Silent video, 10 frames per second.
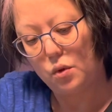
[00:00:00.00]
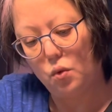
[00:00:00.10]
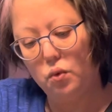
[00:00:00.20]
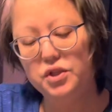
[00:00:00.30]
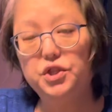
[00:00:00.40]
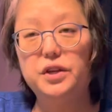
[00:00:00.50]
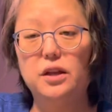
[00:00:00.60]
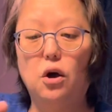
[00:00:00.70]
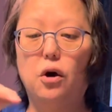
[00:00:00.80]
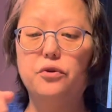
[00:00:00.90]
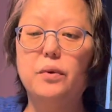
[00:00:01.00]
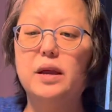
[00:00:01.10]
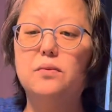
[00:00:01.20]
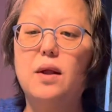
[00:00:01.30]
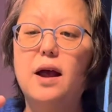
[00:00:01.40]
Once you get all the way
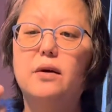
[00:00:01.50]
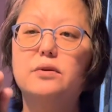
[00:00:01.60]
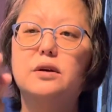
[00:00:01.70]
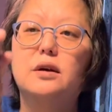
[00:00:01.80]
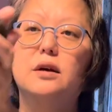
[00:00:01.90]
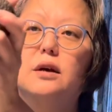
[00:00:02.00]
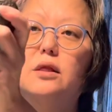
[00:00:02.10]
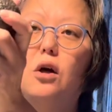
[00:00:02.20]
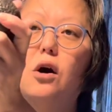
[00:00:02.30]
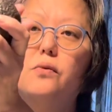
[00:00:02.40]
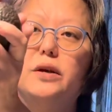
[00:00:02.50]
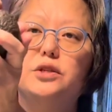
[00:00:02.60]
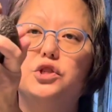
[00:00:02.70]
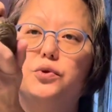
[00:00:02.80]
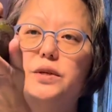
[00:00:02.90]
around, long ways,
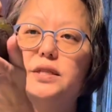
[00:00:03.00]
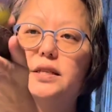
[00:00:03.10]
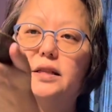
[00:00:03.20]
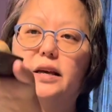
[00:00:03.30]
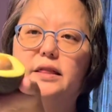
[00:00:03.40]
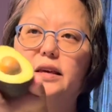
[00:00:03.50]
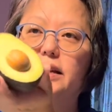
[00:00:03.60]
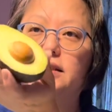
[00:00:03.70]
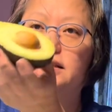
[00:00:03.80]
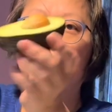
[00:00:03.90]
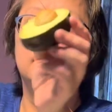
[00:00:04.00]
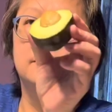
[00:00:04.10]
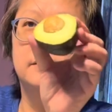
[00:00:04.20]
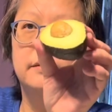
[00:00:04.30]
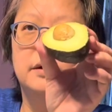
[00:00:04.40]
you twist it like this,
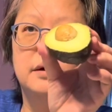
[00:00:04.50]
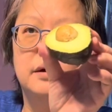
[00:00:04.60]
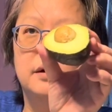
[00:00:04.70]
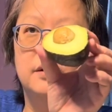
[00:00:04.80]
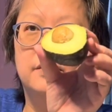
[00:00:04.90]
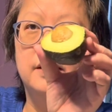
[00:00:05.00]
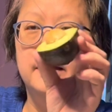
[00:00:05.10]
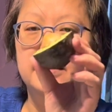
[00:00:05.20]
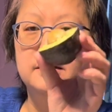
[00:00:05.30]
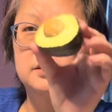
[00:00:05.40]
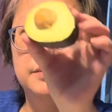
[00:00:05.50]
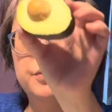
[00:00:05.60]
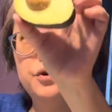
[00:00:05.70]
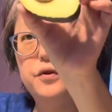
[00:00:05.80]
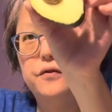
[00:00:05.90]
okay? It's a
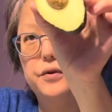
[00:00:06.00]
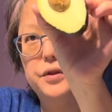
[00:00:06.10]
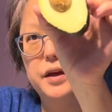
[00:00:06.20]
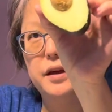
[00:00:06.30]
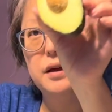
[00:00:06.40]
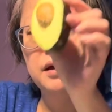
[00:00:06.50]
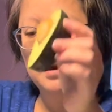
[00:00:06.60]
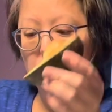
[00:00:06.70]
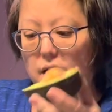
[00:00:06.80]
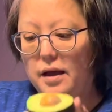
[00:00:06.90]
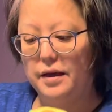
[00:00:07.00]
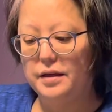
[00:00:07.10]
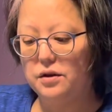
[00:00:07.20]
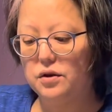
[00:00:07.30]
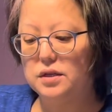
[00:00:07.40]
beautiful thing. And
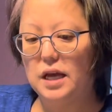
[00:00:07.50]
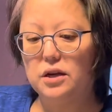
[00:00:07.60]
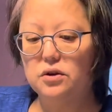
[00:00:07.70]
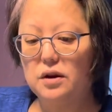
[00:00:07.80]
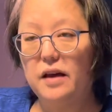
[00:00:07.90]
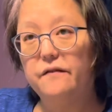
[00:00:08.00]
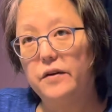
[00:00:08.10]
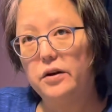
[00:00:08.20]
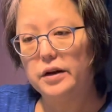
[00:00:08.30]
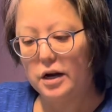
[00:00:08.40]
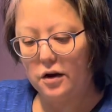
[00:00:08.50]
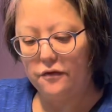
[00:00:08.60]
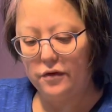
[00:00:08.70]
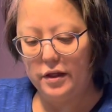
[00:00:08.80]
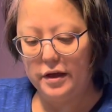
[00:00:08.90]
then you can take your knife very
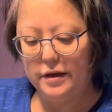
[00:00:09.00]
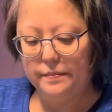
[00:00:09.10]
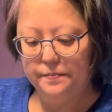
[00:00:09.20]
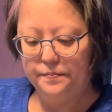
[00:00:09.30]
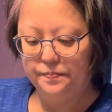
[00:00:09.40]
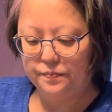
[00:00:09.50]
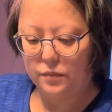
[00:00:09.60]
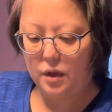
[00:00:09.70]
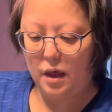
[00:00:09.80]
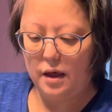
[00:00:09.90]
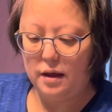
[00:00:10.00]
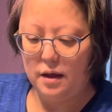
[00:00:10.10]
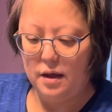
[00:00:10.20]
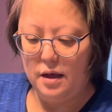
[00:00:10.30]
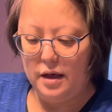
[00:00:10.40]
carefully, okay?
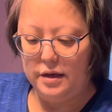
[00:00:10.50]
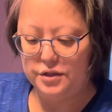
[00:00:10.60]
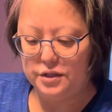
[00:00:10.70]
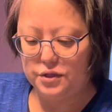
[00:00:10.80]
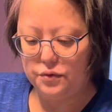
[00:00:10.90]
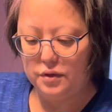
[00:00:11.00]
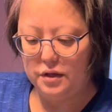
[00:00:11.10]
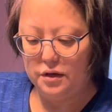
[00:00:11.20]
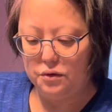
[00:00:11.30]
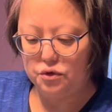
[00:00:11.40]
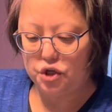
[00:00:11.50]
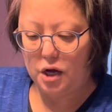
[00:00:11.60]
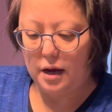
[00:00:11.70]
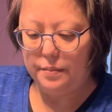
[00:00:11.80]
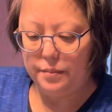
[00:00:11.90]
And just do a little
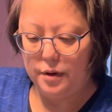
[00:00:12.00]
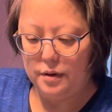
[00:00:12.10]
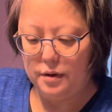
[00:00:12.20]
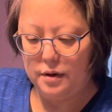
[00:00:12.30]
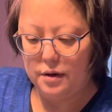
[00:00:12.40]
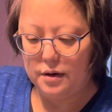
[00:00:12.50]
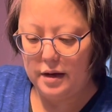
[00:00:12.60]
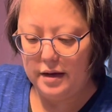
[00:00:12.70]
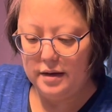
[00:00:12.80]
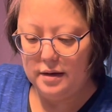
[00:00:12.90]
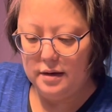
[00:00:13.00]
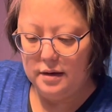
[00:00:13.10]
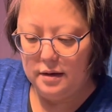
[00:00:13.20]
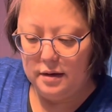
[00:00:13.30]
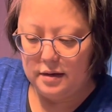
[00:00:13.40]
chop, okay?
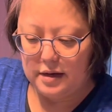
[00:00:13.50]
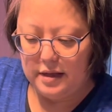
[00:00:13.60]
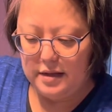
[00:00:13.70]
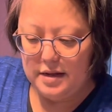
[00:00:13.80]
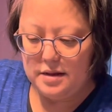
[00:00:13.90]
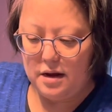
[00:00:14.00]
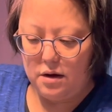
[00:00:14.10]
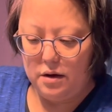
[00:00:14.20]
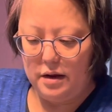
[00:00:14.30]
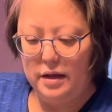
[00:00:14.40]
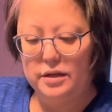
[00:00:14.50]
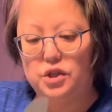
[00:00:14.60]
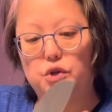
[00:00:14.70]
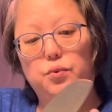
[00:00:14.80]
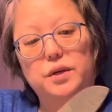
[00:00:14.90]
Get it in there and
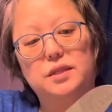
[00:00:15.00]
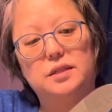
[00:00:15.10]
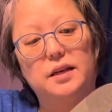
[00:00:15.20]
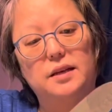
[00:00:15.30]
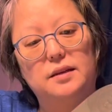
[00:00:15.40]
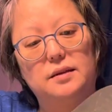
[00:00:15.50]
twist it.